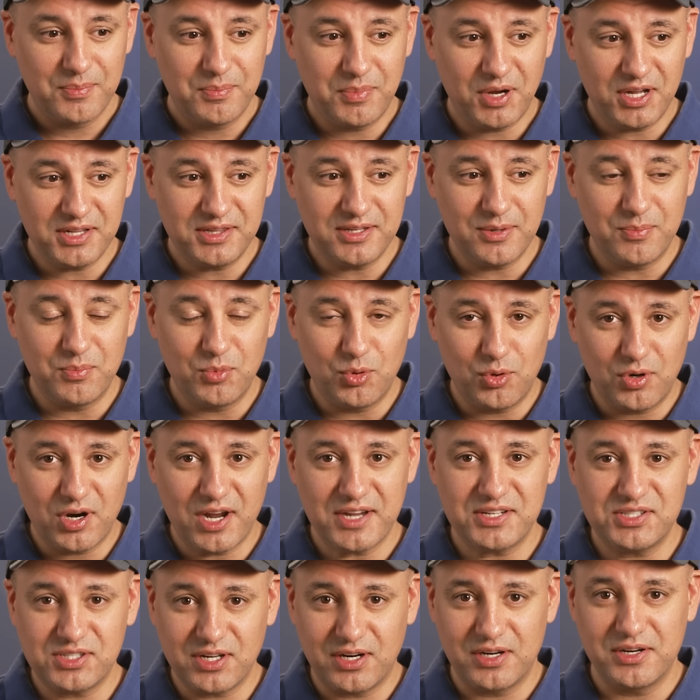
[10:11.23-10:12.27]
but the more
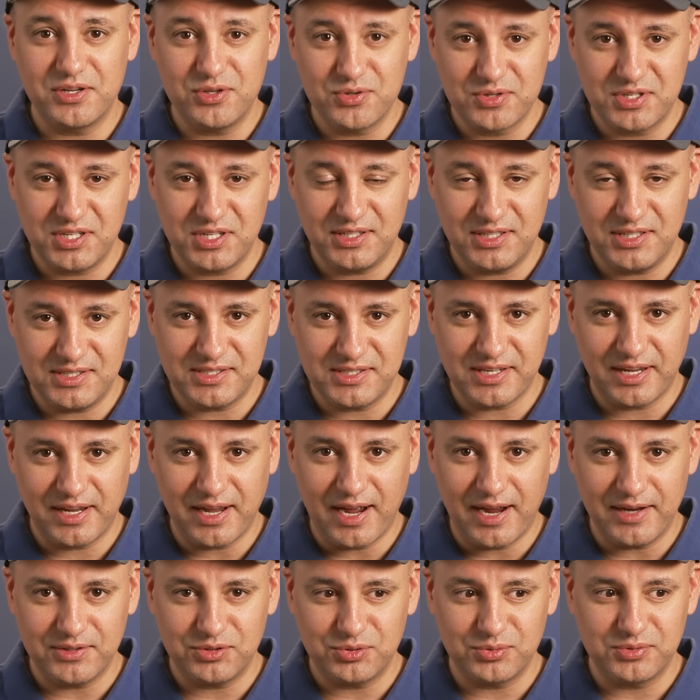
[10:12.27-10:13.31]
I start using these
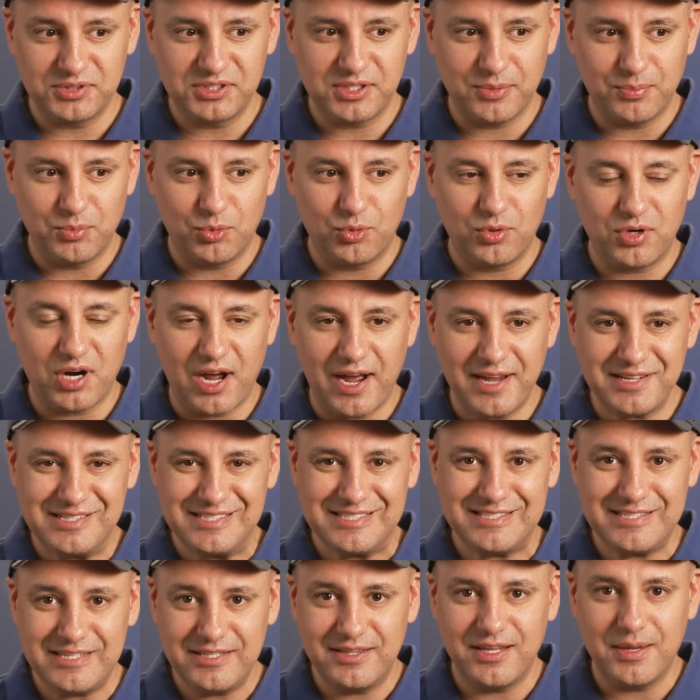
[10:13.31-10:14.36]
AI tools, the more I
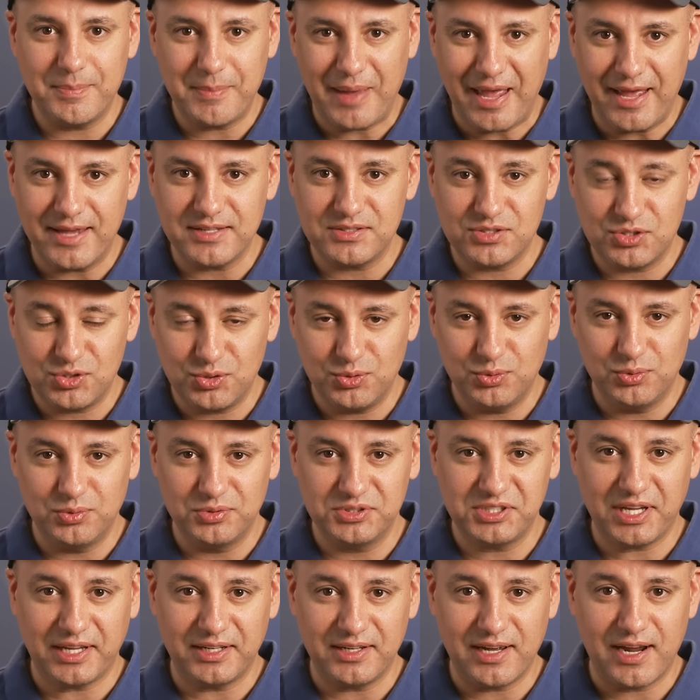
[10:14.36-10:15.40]
see them as
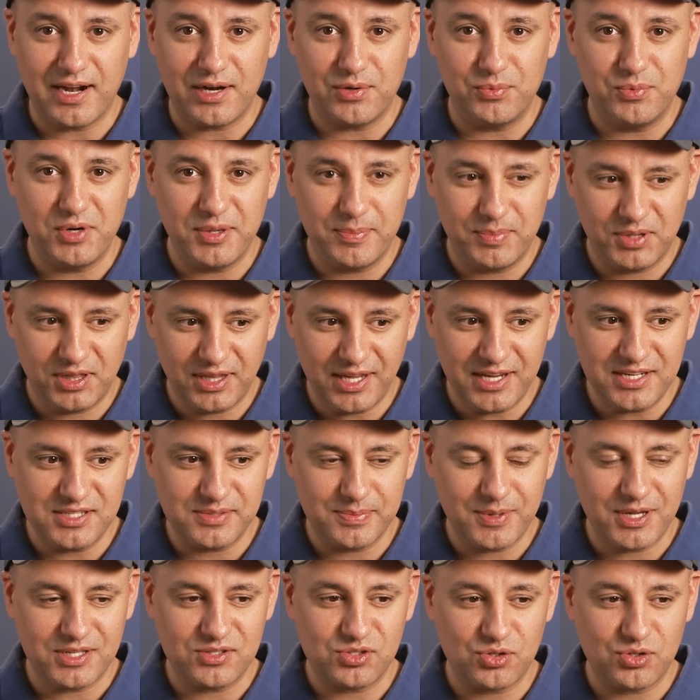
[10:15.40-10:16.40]
tools and not a replacement.